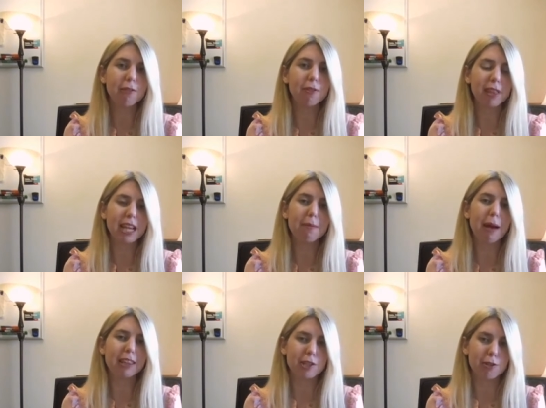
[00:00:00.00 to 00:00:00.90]
so if you think
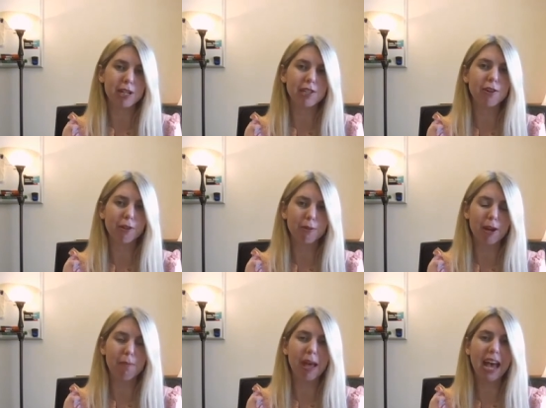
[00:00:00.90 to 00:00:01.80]
about the traditional
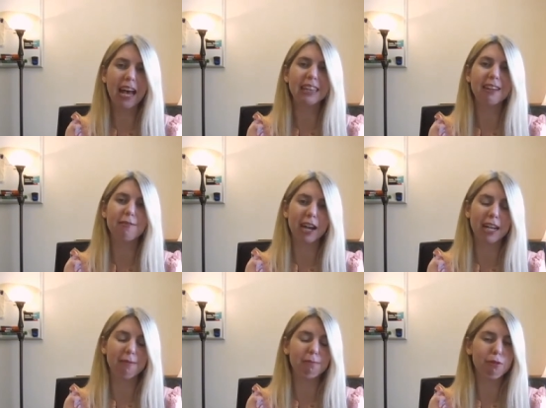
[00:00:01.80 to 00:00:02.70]
career path of
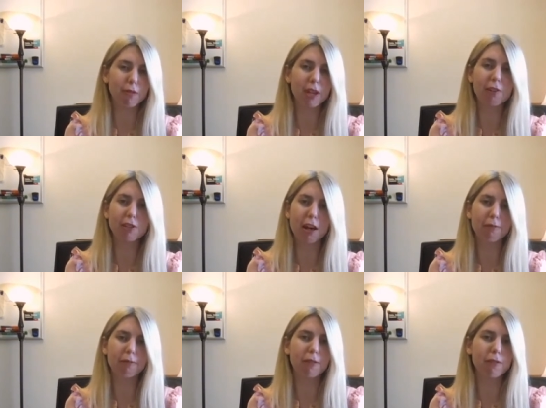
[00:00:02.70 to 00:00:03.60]
kind of proving yourself
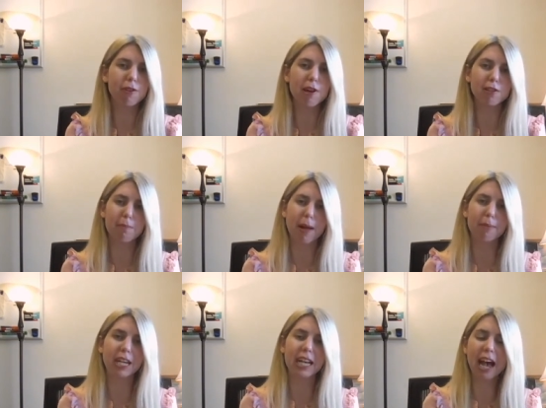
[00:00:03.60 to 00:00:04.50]
for a few years in
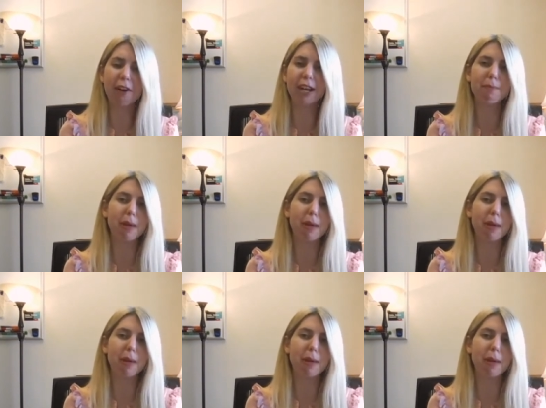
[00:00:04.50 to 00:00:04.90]
public accounting,